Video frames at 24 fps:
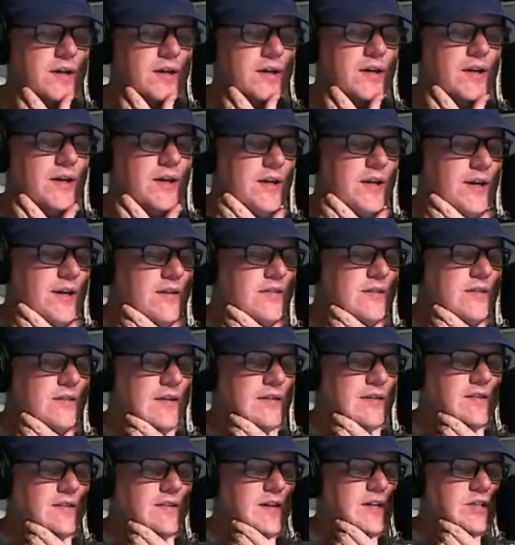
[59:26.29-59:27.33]
and he
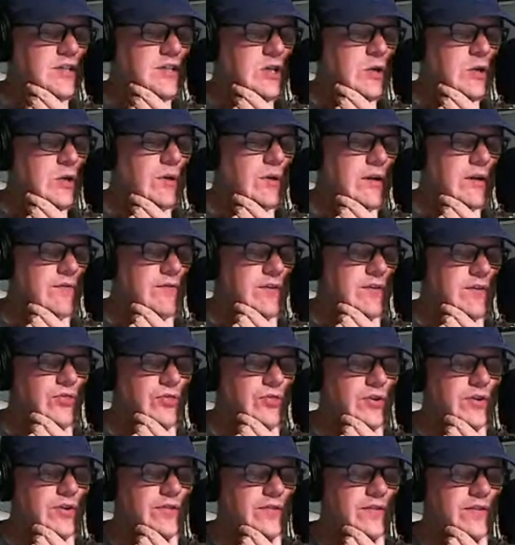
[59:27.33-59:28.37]
says that he show enough in
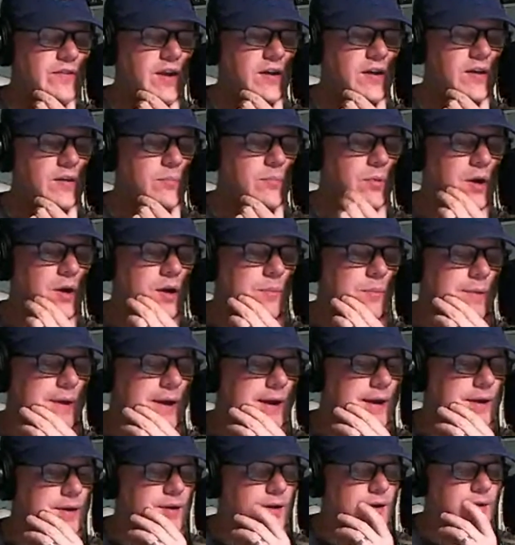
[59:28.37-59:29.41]
13 to bring him
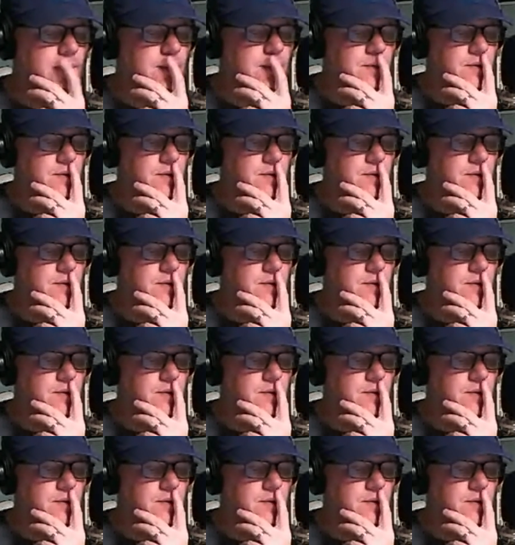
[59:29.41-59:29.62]
back.